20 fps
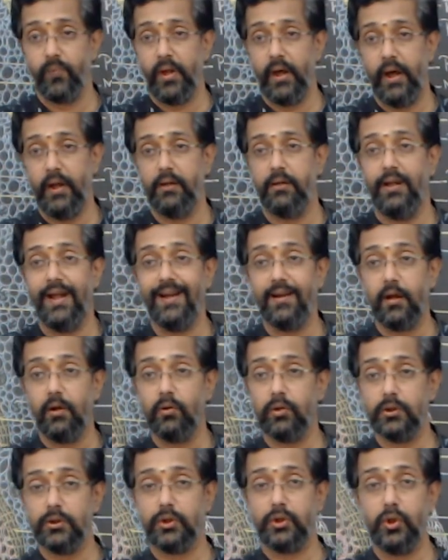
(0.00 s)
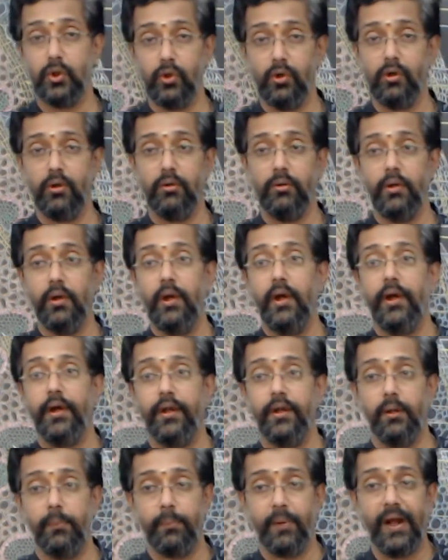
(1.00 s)
And that outer zone
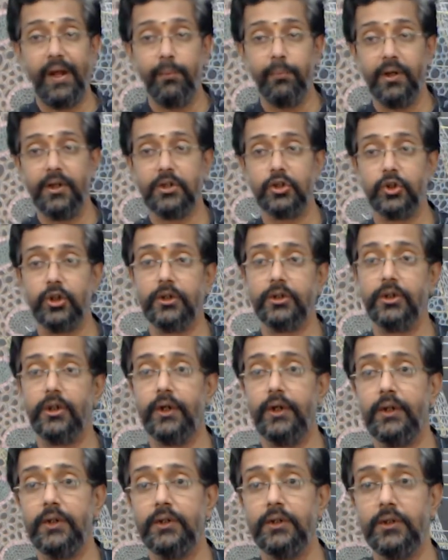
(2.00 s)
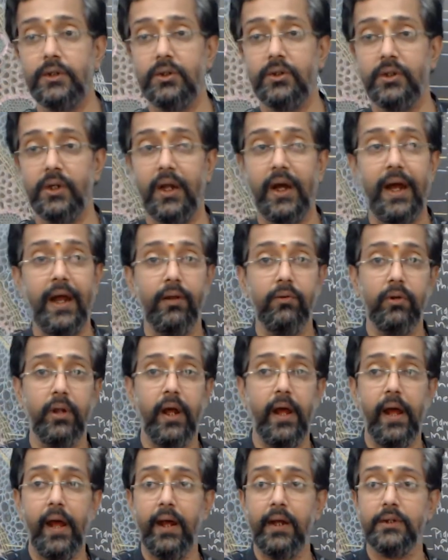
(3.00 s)
in the primary structure it is
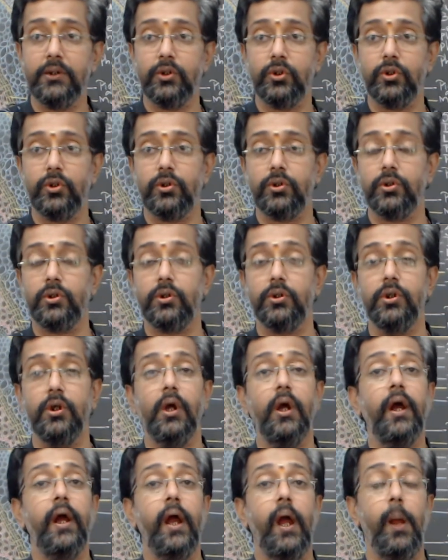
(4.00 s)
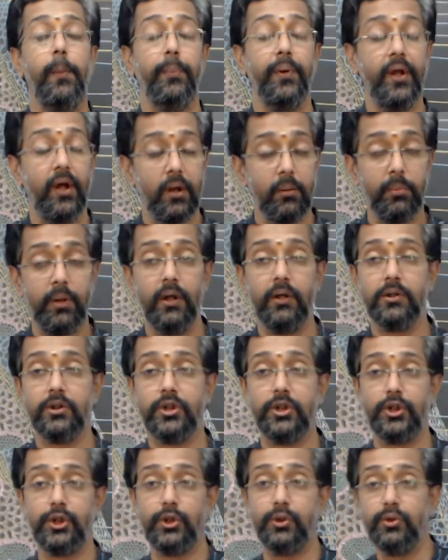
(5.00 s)
derived as epidermal
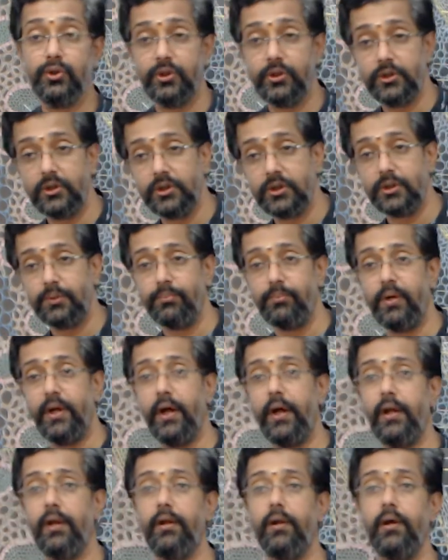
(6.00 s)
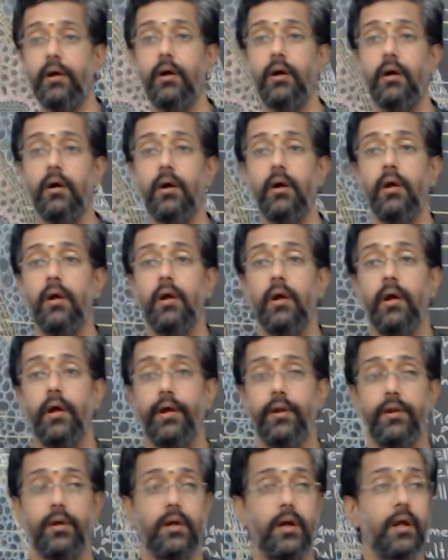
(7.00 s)
tissue system, and
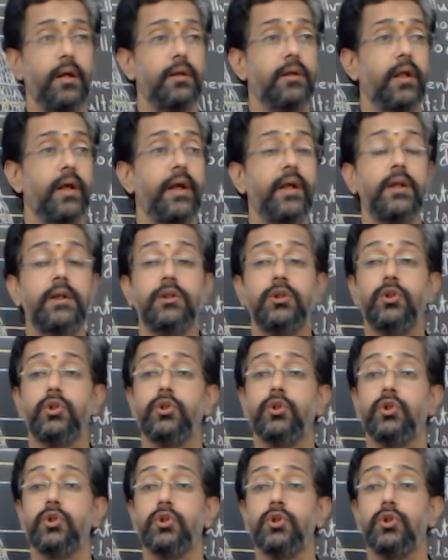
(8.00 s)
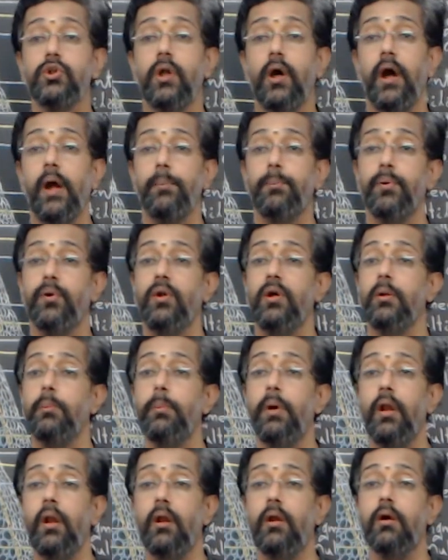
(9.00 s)
it contains the
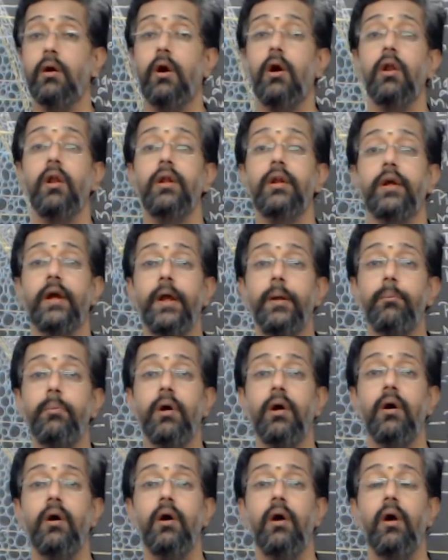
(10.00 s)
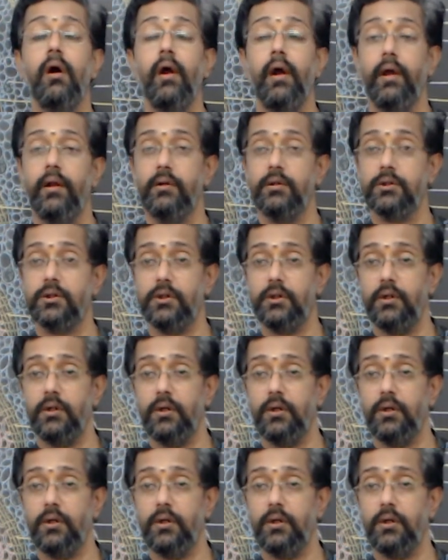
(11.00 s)
hypodermal collenchyma and